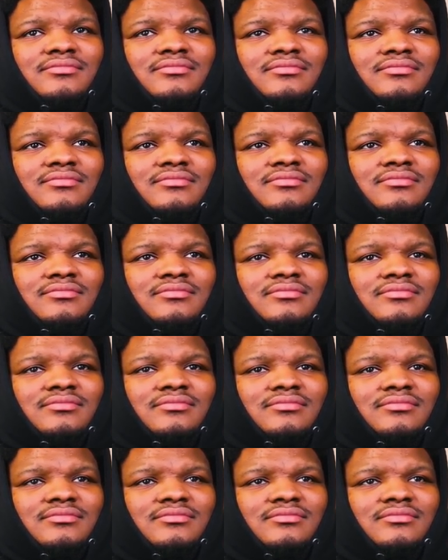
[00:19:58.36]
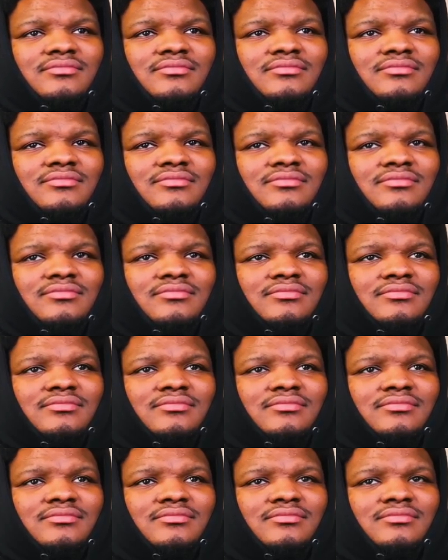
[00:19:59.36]

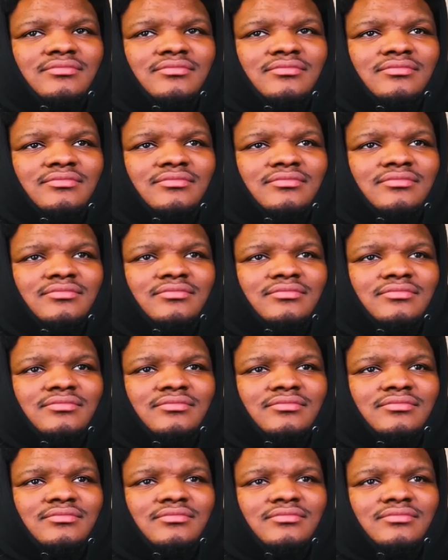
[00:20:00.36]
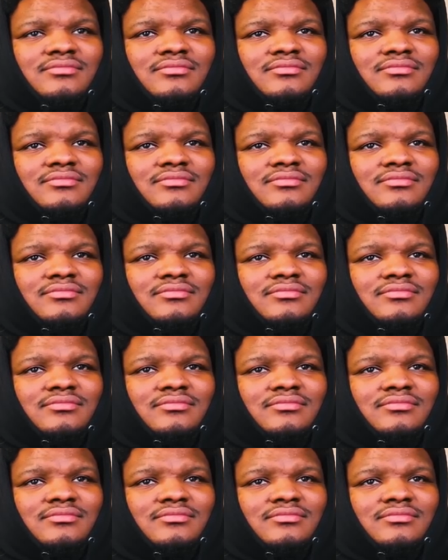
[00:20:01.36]
The person shown says nothing.